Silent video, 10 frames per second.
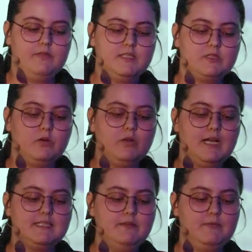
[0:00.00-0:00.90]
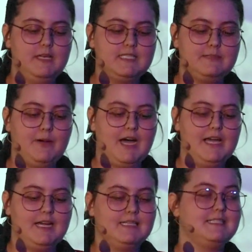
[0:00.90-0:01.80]
This school has
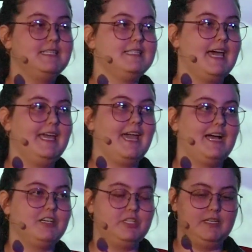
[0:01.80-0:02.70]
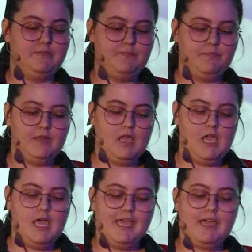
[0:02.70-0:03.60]
inspired us to take action.
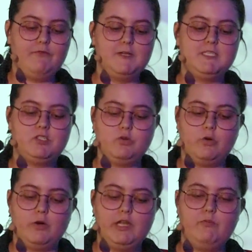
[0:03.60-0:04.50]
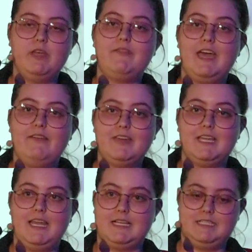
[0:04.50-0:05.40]
Every story we have ever
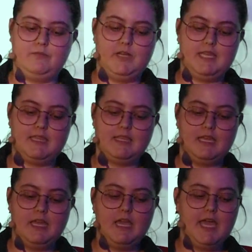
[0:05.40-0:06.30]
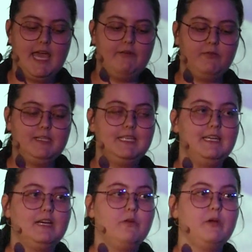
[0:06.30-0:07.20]
connected with, every
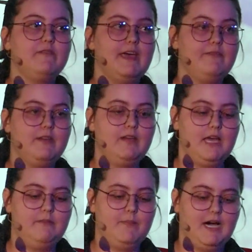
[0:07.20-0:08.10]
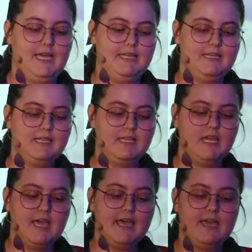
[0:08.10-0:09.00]
leader we have ever admired,
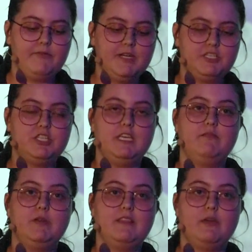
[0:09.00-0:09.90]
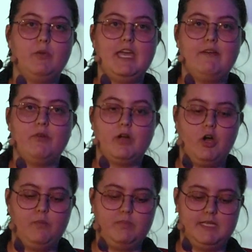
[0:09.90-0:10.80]
every achievement that we ever
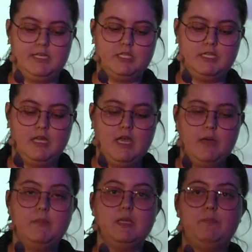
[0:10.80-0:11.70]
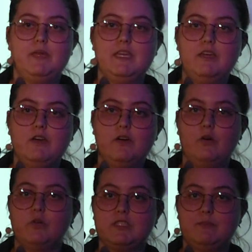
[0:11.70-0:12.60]
accomplished, be it
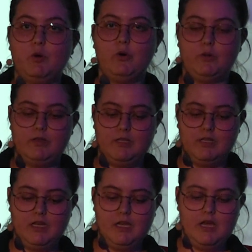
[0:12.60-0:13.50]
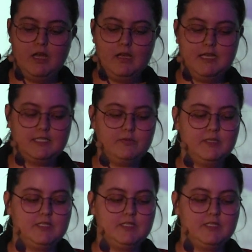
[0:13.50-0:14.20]
big or small, is the